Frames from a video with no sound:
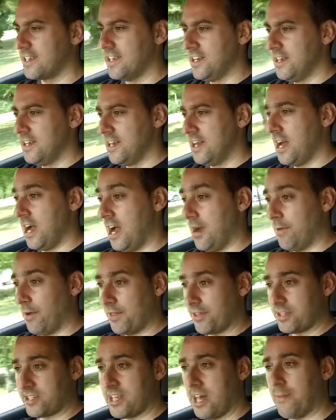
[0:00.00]
of the
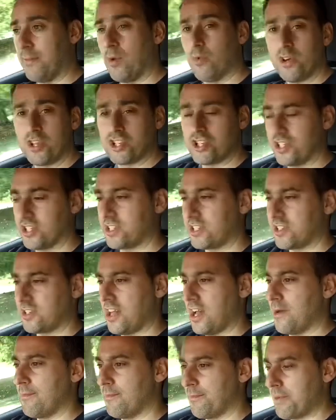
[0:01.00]
summer, which is
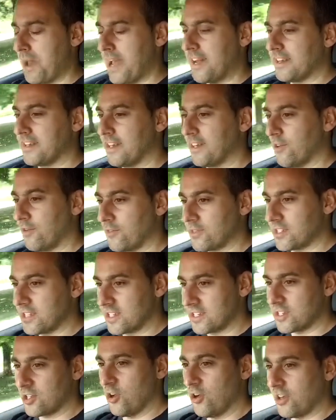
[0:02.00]
pending obviously
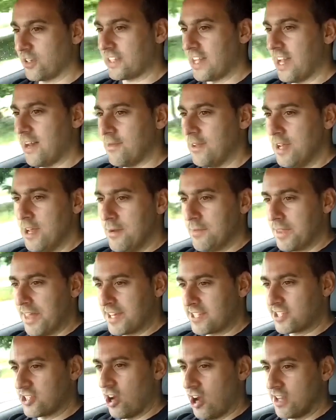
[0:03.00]
this lockdown, but they're
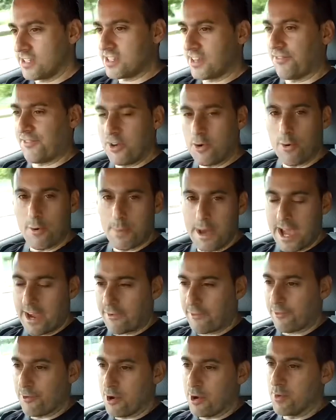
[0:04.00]
starting to filter back
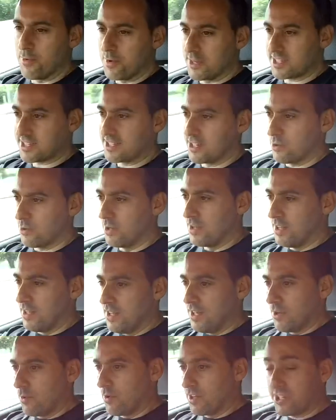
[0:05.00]
through, and we're
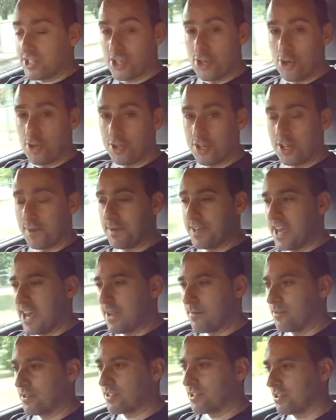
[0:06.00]
soon going to be
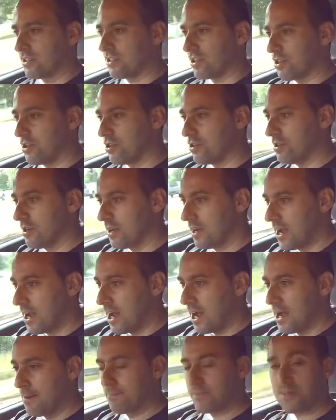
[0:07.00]
able to do
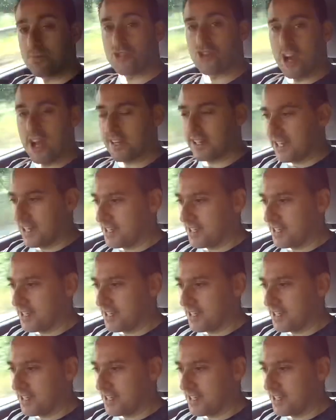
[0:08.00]
some track days.